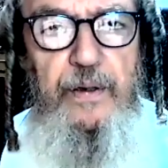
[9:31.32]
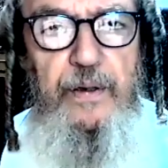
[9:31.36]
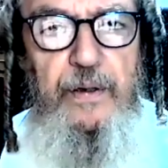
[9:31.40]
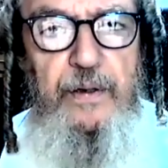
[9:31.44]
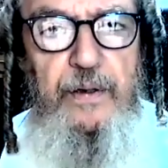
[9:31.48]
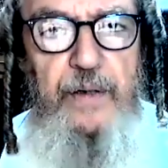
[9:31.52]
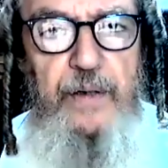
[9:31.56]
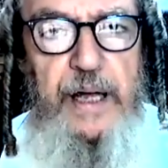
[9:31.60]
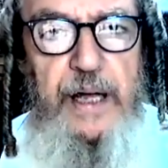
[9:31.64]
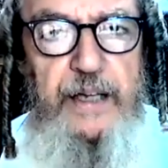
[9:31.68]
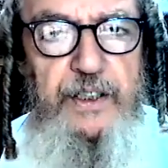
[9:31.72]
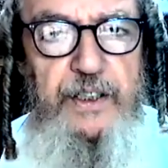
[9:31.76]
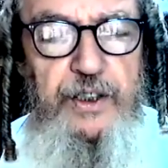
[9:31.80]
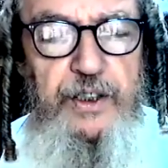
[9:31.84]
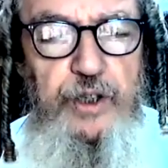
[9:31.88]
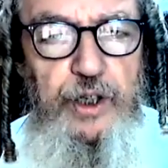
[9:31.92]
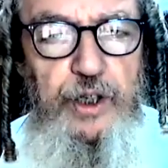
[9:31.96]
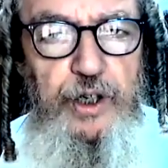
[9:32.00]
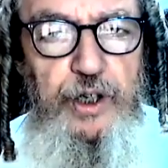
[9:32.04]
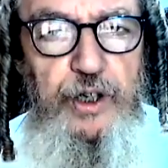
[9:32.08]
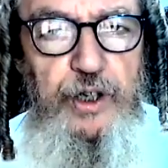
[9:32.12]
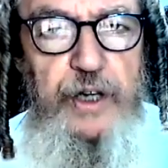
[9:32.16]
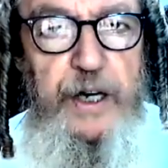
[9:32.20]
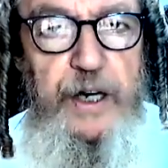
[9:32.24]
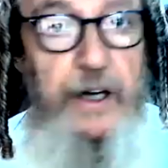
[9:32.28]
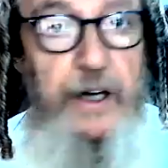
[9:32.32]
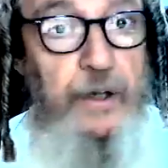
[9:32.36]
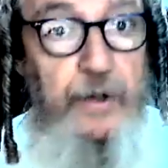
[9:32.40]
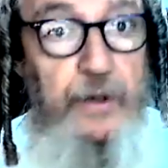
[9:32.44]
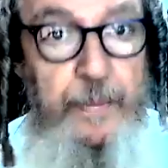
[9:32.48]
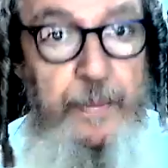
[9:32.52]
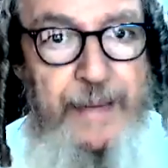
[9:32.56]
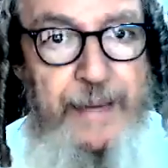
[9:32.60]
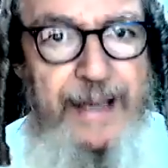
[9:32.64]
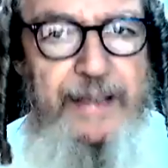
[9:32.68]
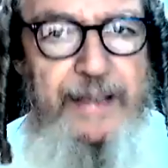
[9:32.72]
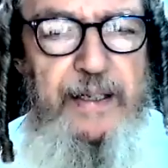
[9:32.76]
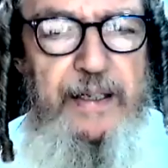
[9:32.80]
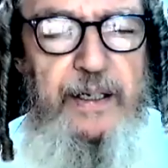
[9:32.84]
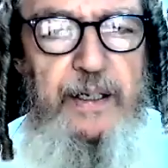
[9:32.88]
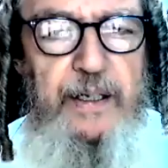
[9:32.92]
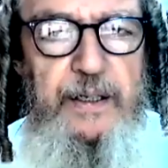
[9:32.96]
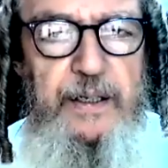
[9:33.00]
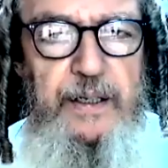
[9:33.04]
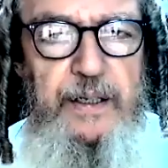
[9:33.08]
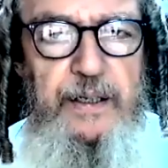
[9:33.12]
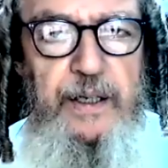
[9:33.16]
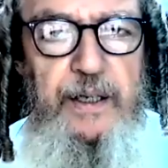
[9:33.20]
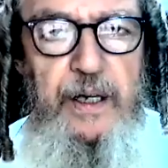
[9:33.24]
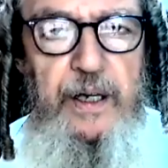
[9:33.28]
likes to look at it.
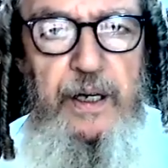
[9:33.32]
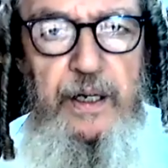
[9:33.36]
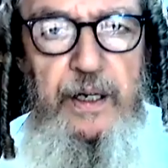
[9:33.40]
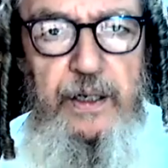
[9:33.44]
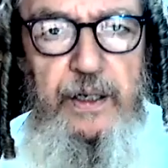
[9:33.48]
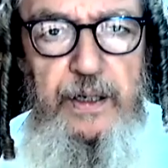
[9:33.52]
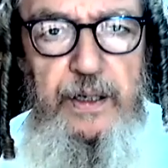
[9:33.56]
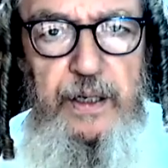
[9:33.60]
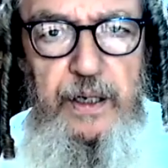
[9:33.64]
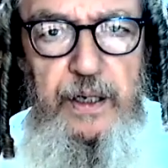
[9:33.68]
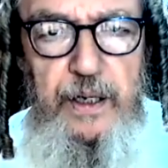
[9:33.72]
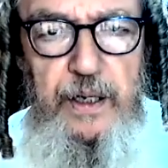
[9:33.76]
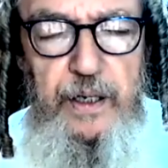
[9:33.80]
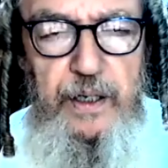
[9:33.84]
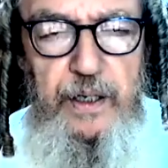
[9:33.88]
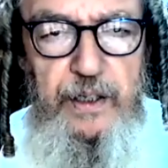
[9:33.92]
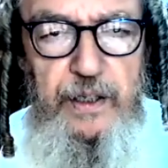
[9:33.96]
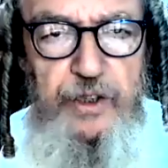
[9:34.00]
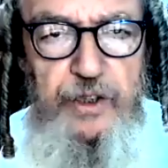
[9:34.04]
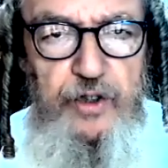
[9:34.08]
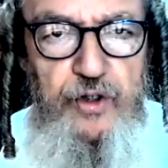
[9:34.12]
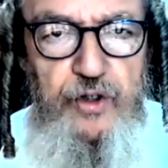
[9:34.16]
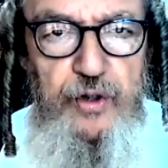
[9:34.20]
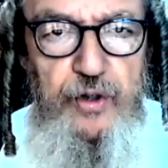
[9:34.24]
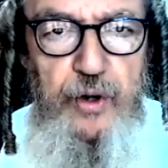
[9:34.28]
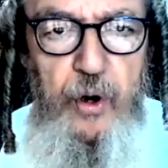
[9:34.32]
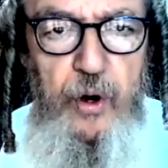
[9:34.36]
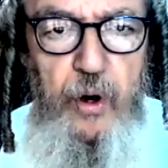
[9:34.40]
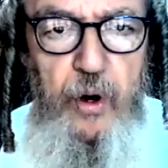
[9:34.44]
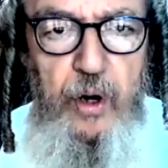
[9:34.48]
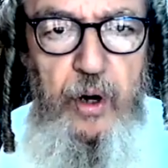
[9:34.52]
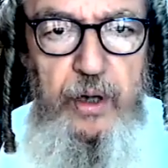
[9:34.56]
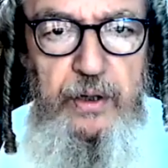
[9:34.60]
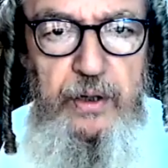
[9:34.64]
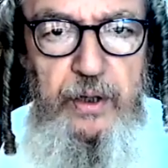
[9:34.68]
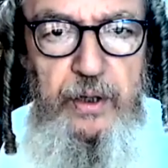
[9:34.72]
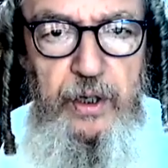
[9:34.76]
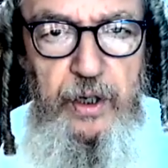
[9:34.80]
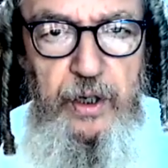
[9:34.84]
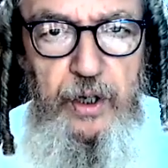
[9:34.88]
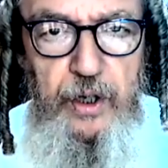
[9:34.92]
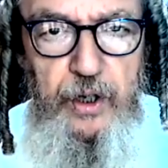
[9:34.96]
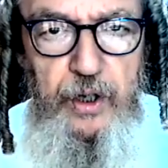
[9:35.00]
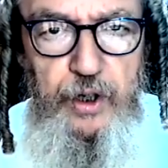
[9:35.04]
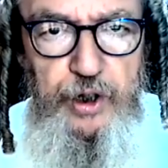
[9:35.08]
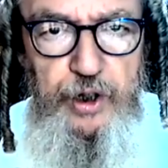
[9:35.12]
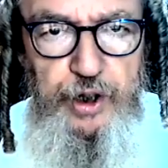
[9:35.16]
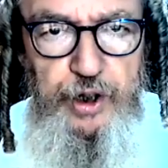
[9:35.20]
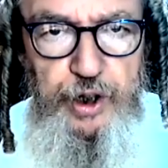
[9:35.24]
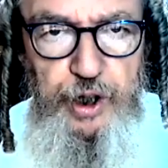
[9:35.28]
automatically. They're drawn
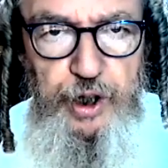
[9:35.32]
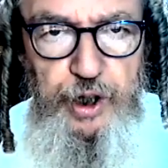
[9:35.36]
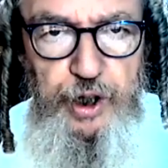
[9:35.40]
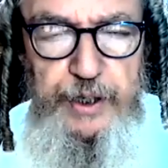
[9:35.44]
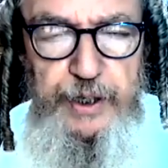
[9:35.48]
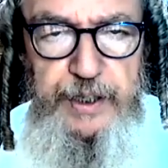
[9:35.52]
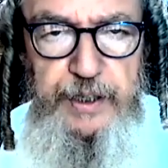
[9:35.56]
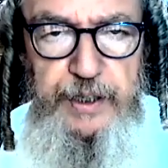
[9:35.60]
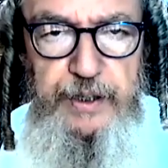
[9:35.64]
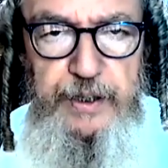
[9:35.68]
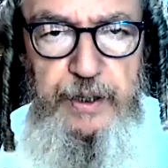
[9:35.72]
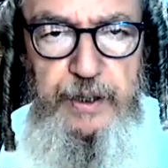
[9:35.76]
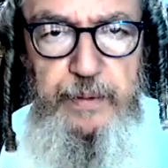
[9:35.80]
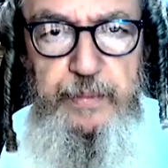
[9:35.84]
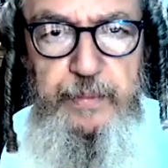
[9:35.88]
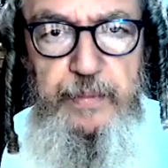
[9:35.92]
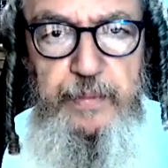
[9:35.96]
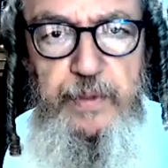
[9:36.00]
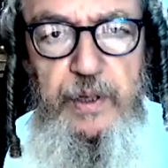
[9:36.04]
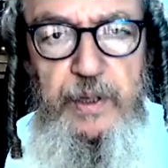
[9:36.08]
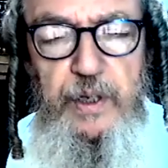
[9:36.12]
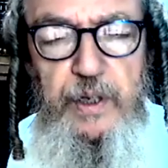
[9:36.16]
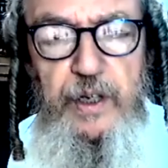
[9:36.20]
to look at them.